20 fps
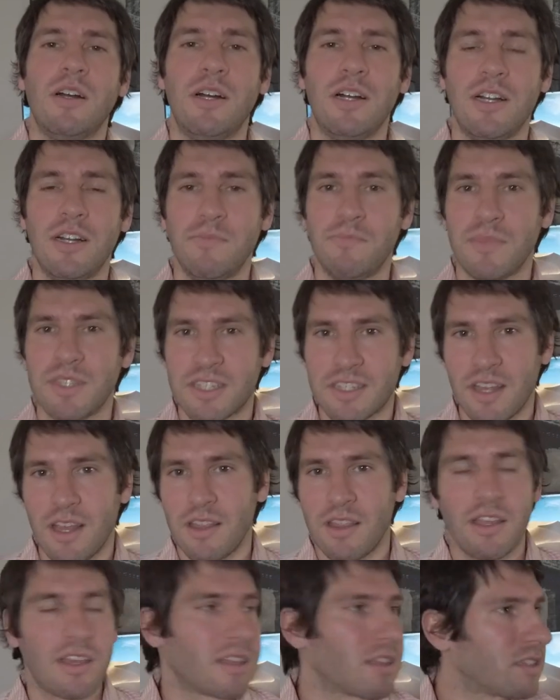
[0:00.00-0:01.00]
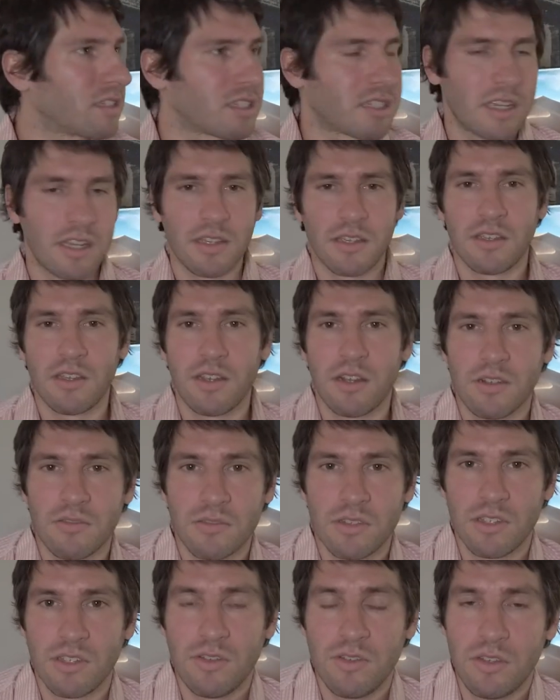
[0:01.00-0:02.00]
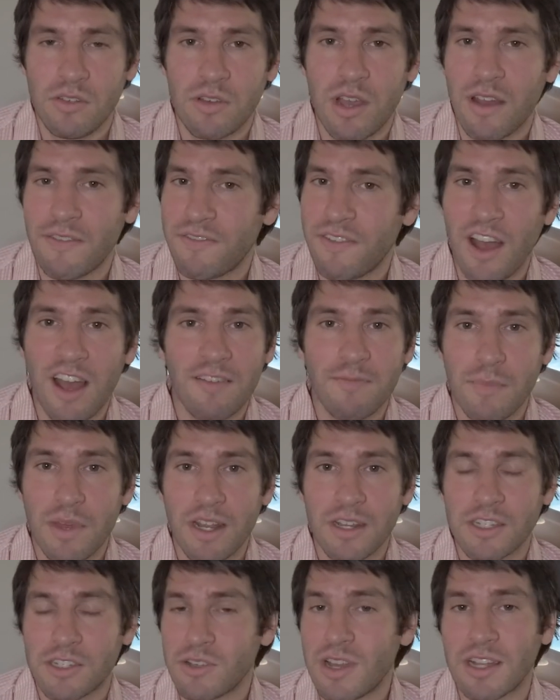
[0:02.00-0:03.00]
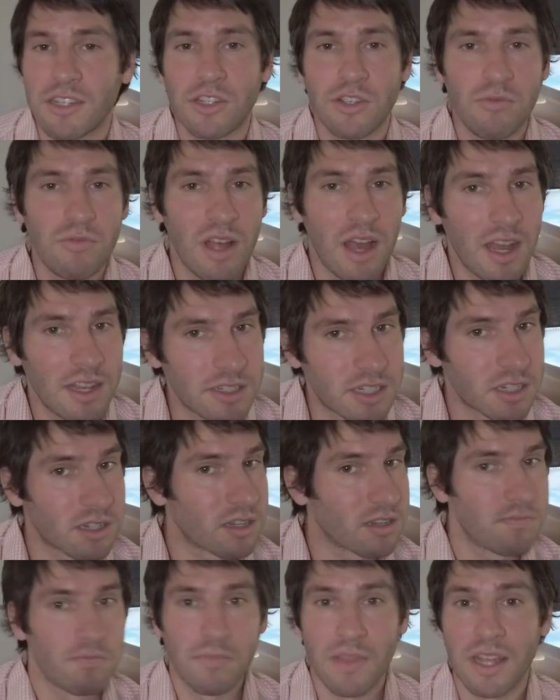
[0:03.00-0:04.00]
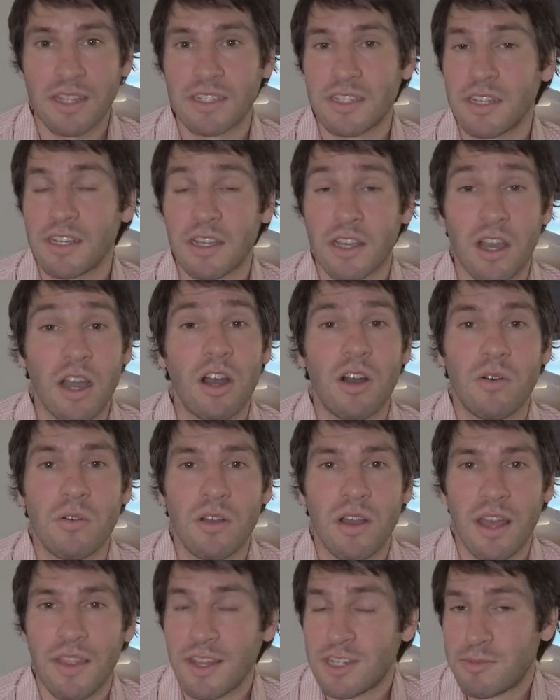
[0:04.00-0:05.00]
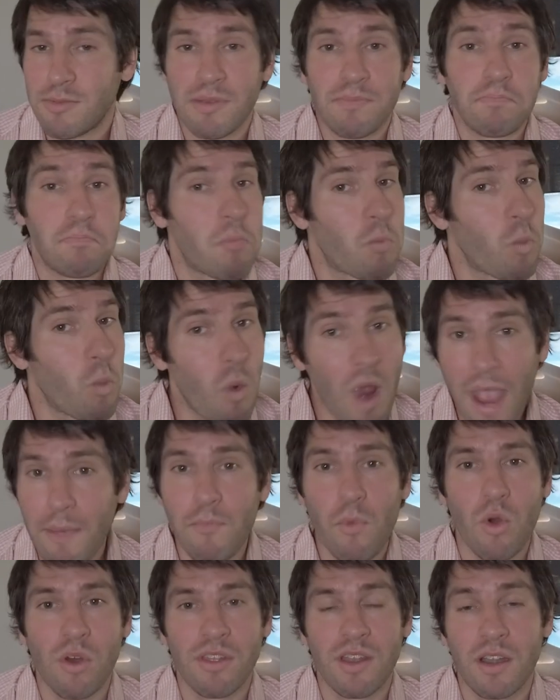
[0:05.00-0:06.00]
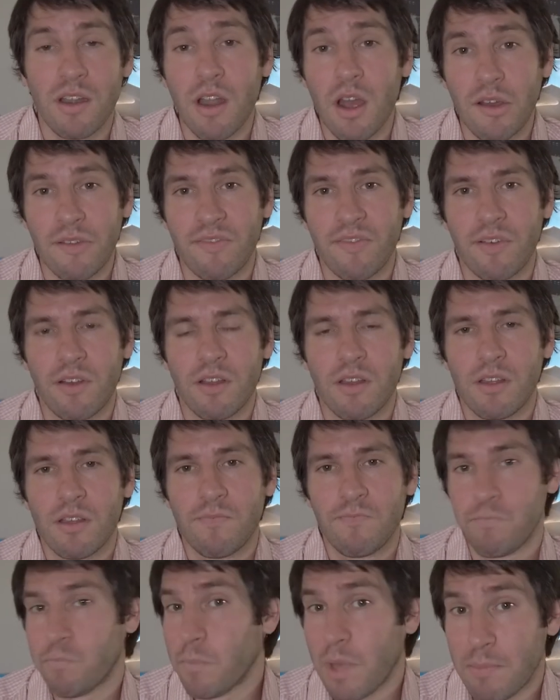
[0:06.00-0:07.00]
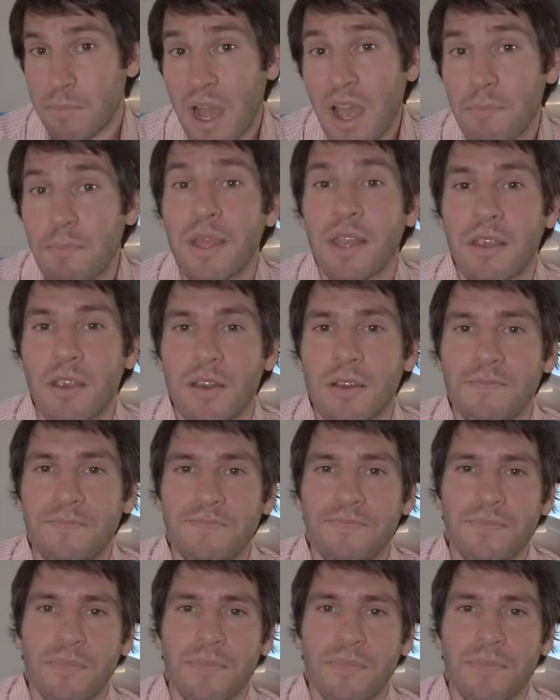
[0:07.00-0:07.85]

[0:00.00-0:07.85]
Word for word: um, instead, like, let's say, you know, you, you got five minutes, you got two lines, that's it, go. That should be way more than enough, in my opinion.